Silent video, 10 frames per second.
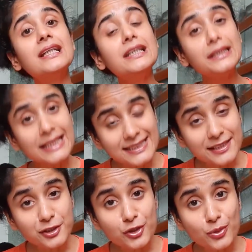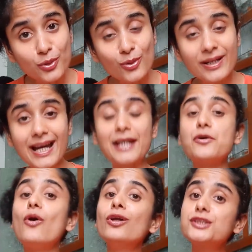Listen to and
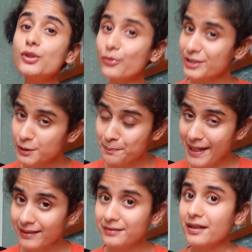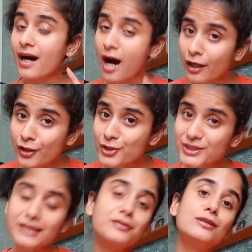also respect the hunger
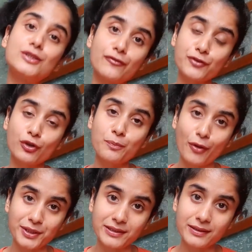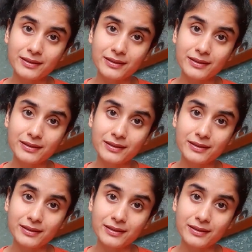signals of your body.